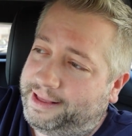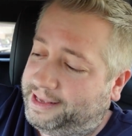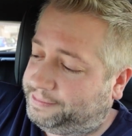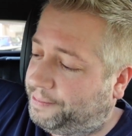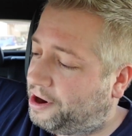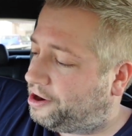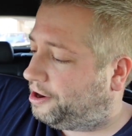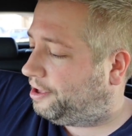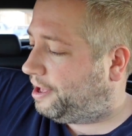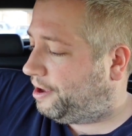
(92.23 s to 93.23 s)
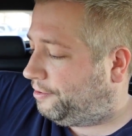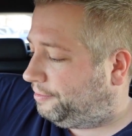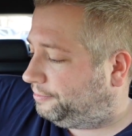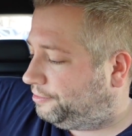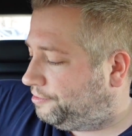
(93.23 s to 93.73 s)
This burger, though,
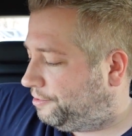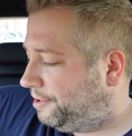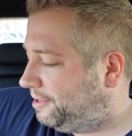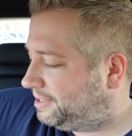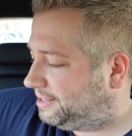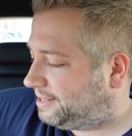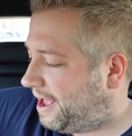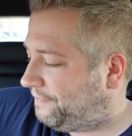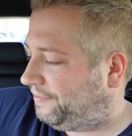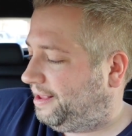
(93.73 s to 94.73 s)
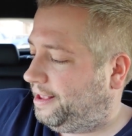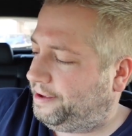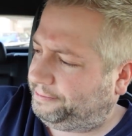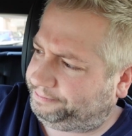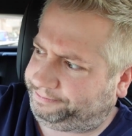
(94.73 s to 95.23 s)
ooh, this is hefty.
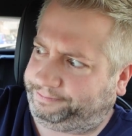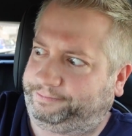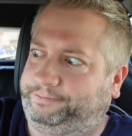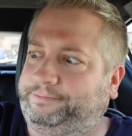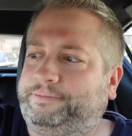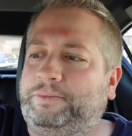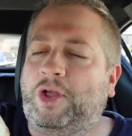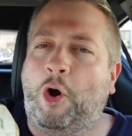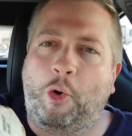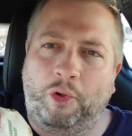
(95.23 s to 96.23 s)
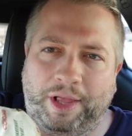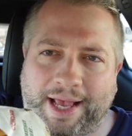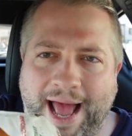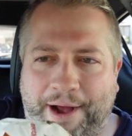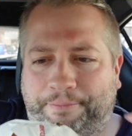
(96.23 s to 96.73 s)
Holy
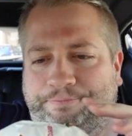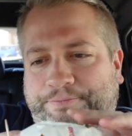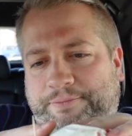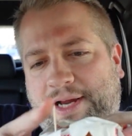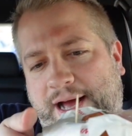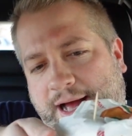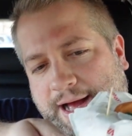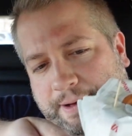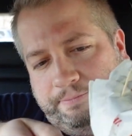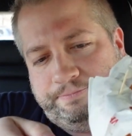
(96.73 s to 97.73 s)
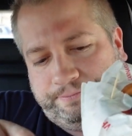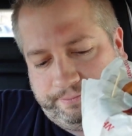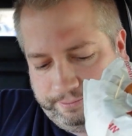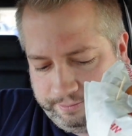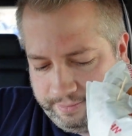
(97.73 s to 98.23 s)
cow. Um,
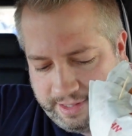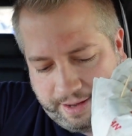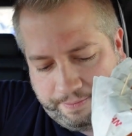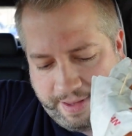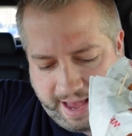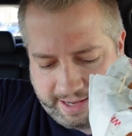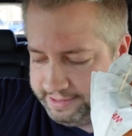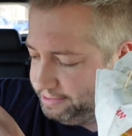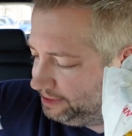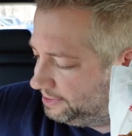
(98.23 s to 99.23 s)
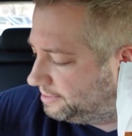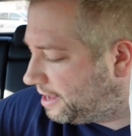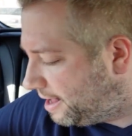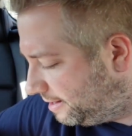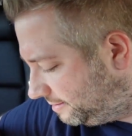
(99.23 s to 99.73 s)
I got packets of
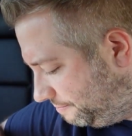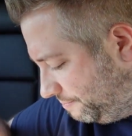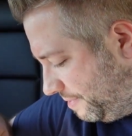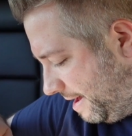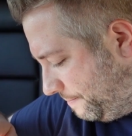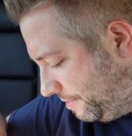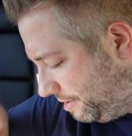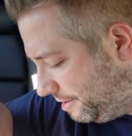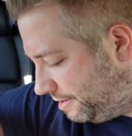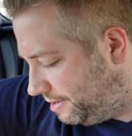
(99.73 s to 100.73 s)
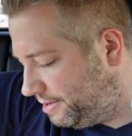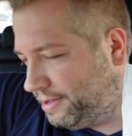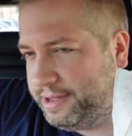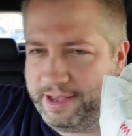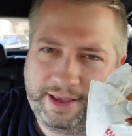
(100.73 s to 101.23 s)
salt and pepper,
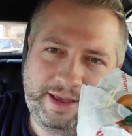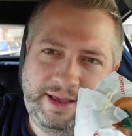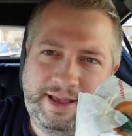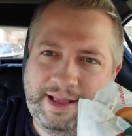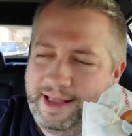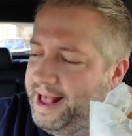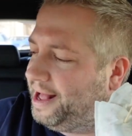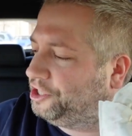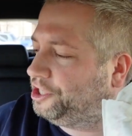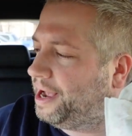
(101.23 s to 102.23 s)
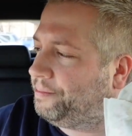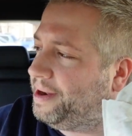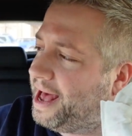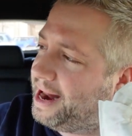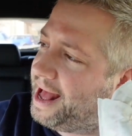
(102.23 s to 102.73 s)
ketchup,
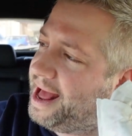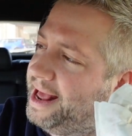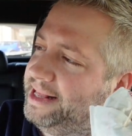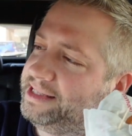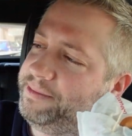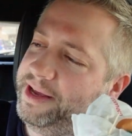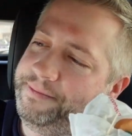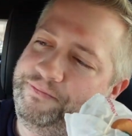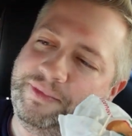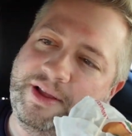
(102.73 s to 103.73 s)
not Heinz, but